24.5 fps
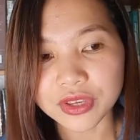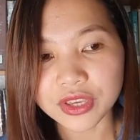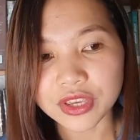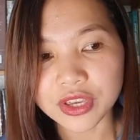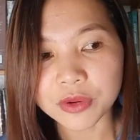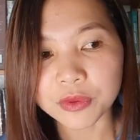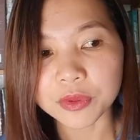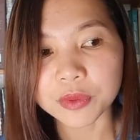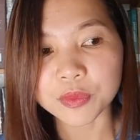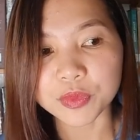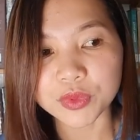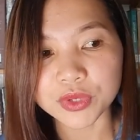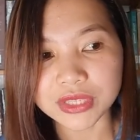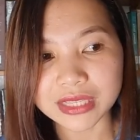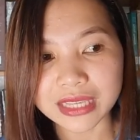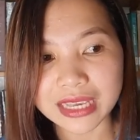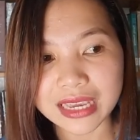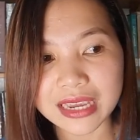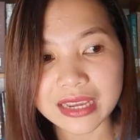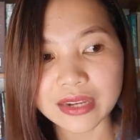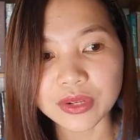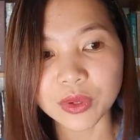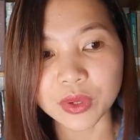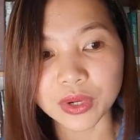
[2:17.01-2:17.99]
he will
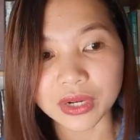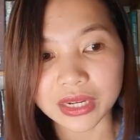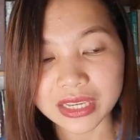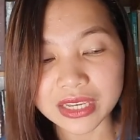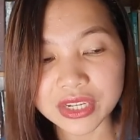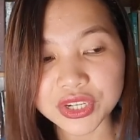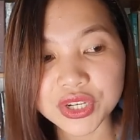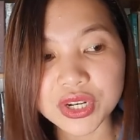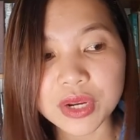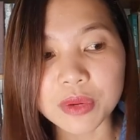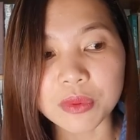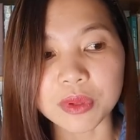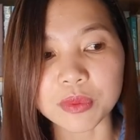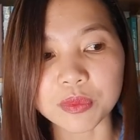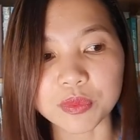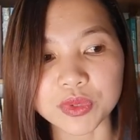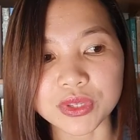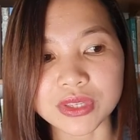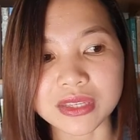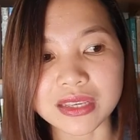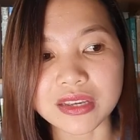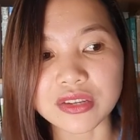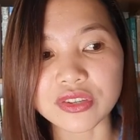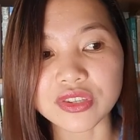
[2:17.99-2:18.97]
proceed or she will
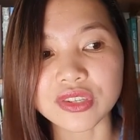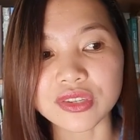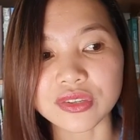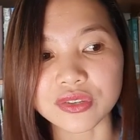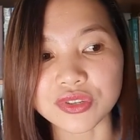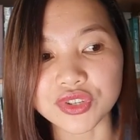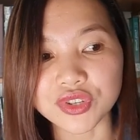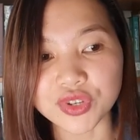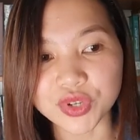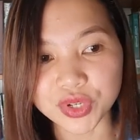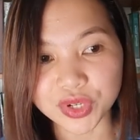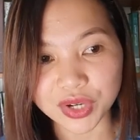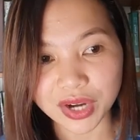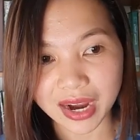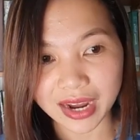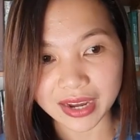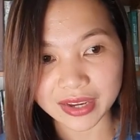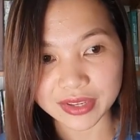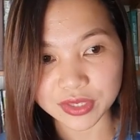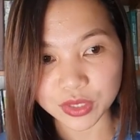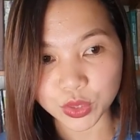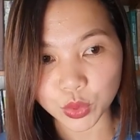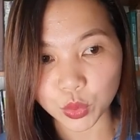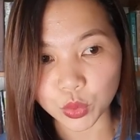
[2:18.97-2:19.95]
proceed to junior
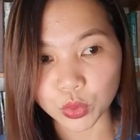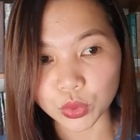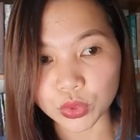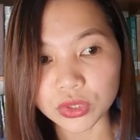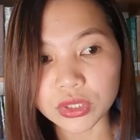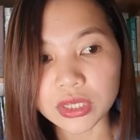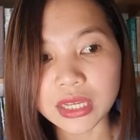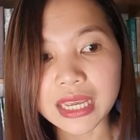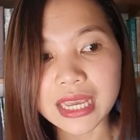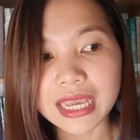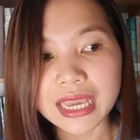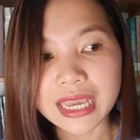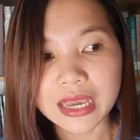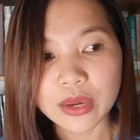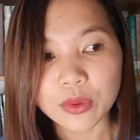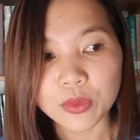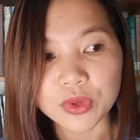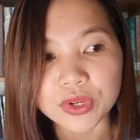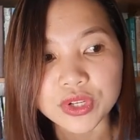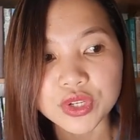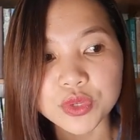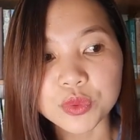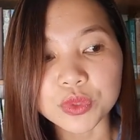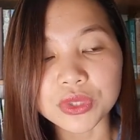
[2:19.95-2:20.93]
high school,
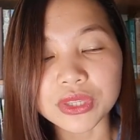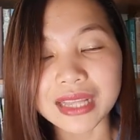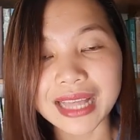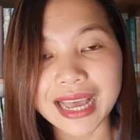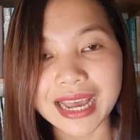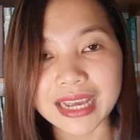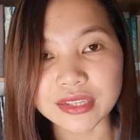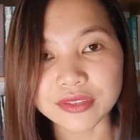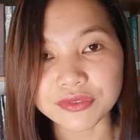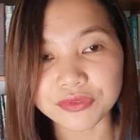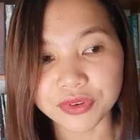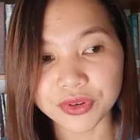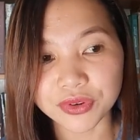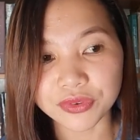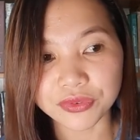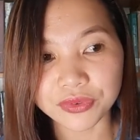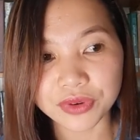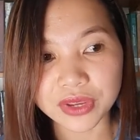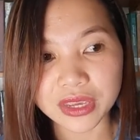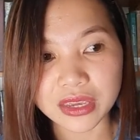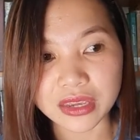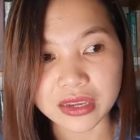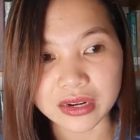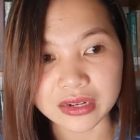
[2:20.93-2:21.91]
which would last for
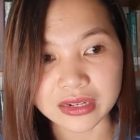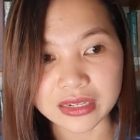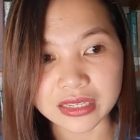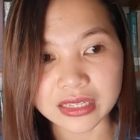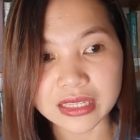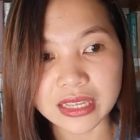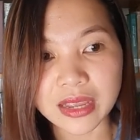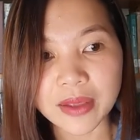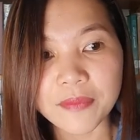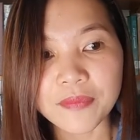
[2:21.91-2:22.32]
3 years.